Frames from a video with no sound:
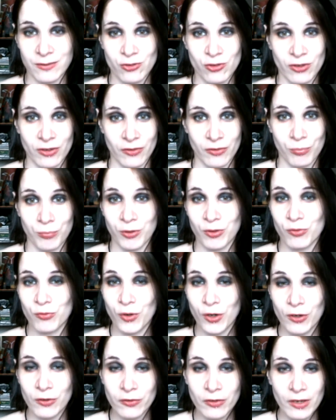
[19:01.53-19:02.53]
trust them as
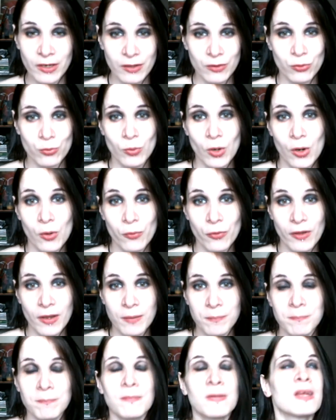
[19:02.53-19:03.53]
far as I could throw
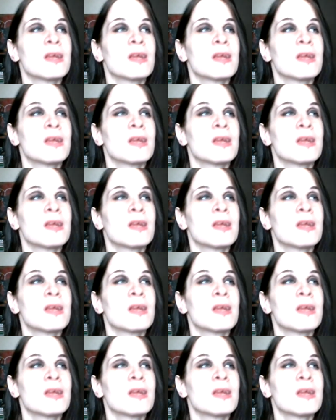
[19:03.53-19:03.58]
them.